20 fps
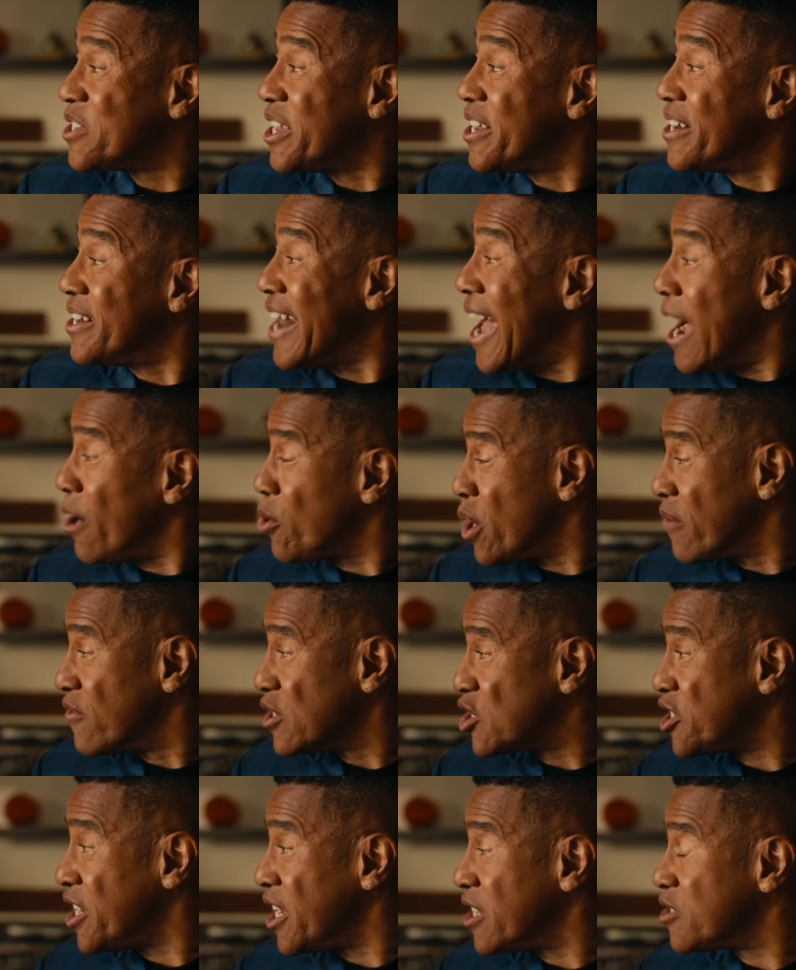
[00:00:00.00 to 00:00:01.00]
is that now you have a
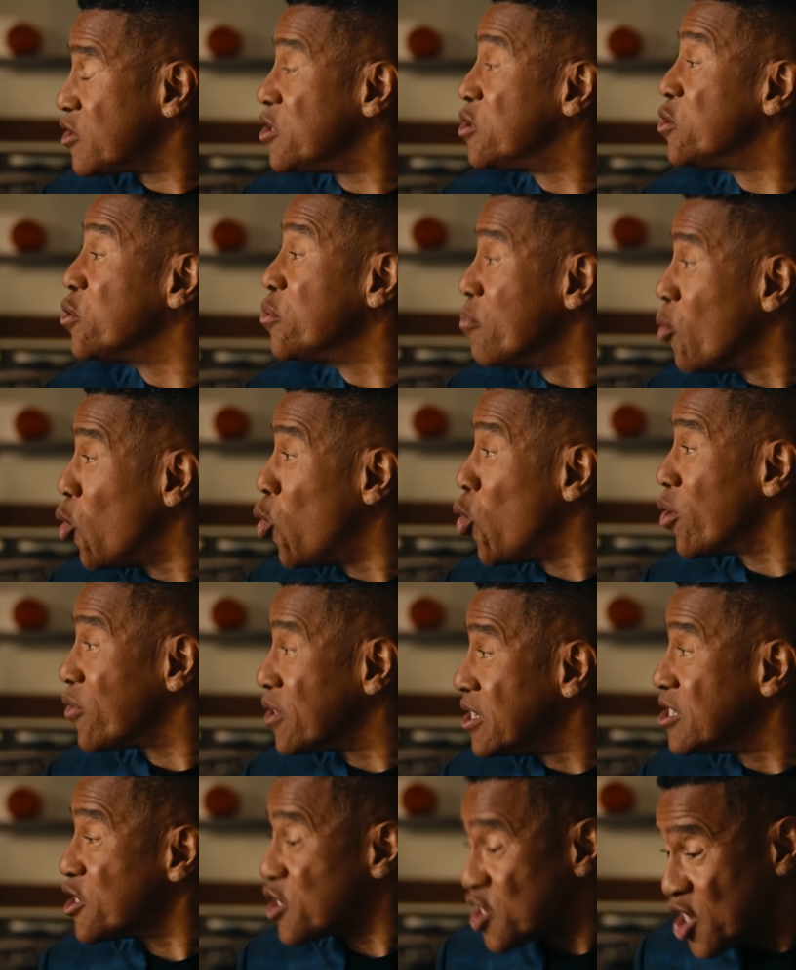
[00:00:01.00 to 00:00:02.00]
chance to do more than
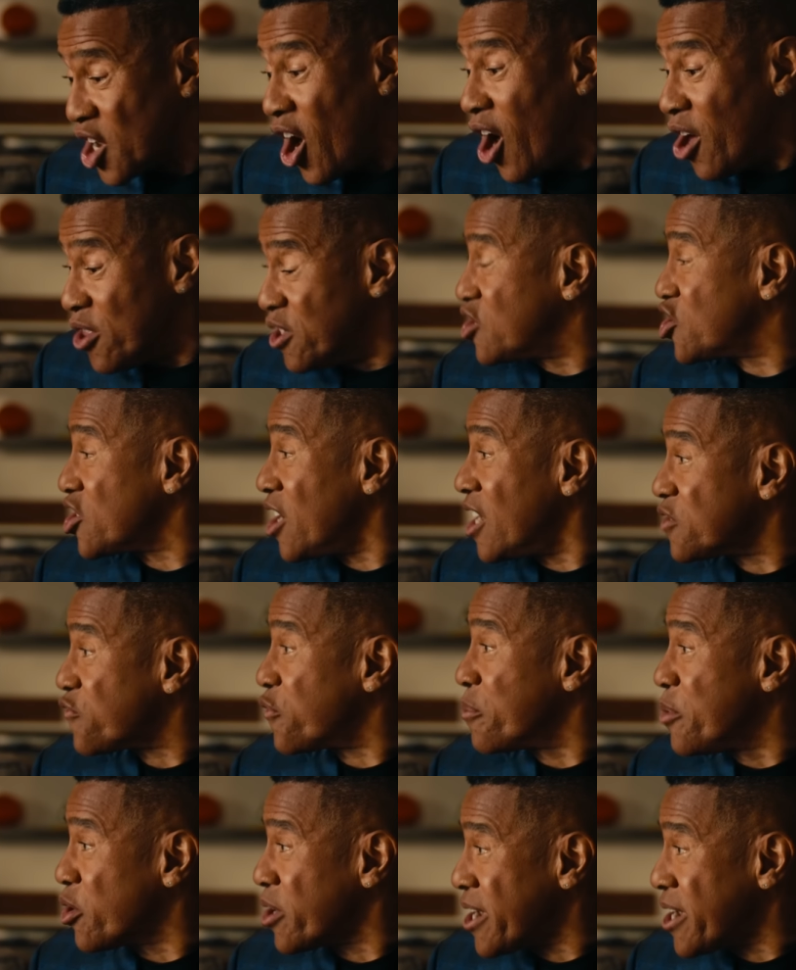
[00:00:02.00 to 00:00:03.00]
just call the shots from your